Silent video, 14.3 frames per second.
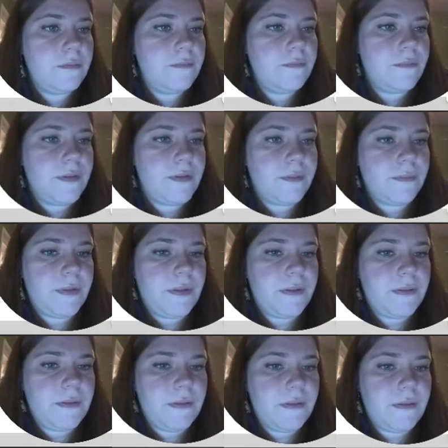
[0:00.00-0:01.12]
this will be
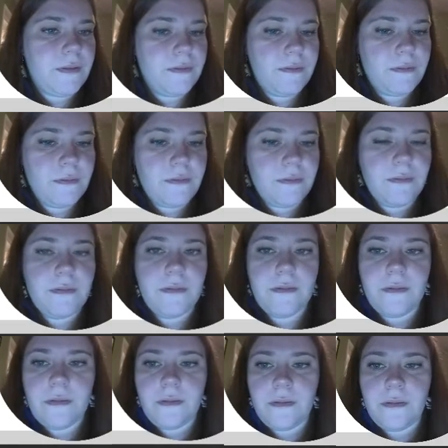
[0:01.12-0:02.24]
easier.
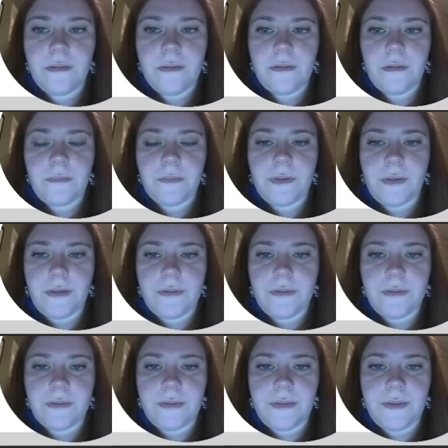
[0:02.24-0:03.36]
No,
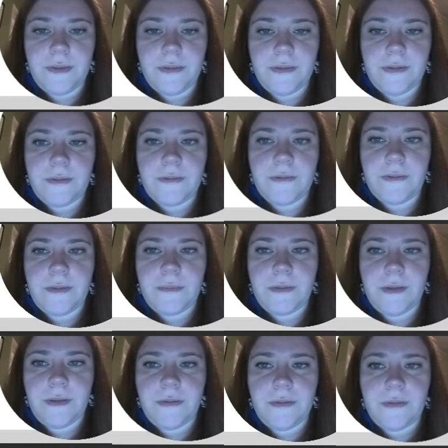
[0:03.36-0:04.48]
delete this. I'm
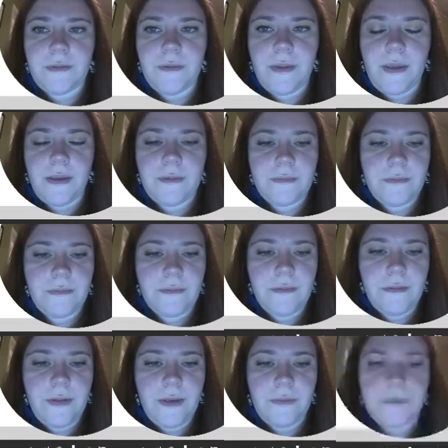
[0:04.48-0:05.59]
gonna undo that.
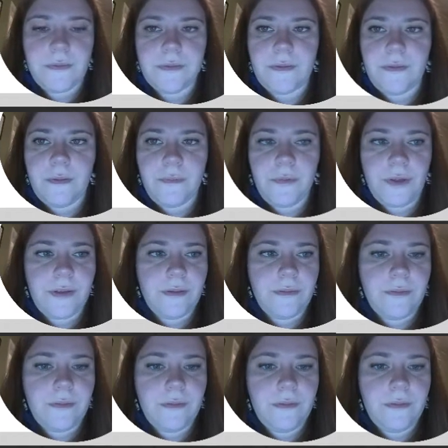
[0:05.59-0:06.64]
That was no bueno.